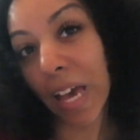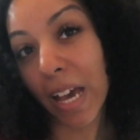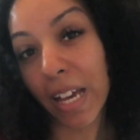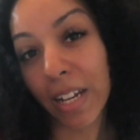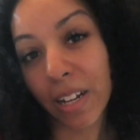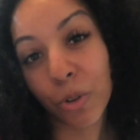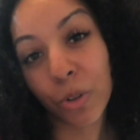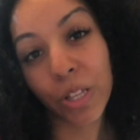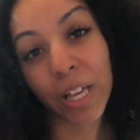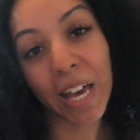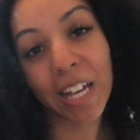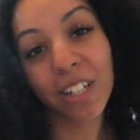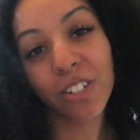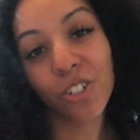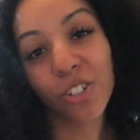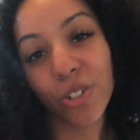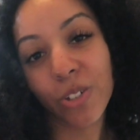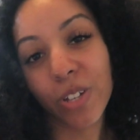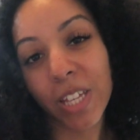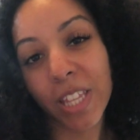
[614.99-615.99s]
and I will
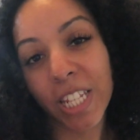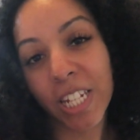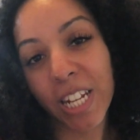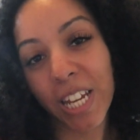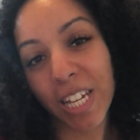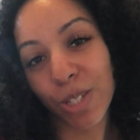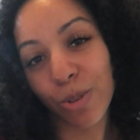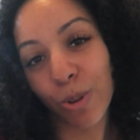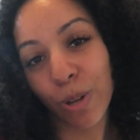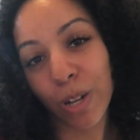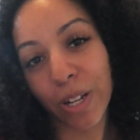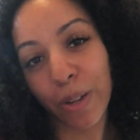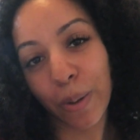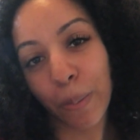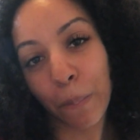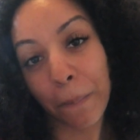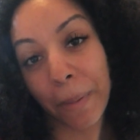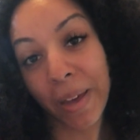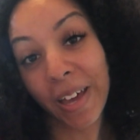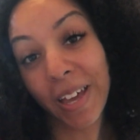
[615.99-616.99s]
catch you in the next one.
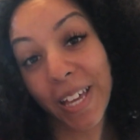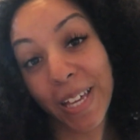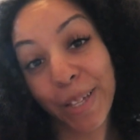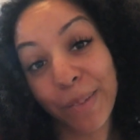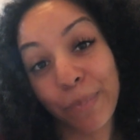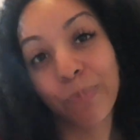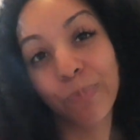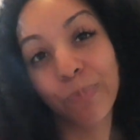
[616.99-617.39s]
Bye.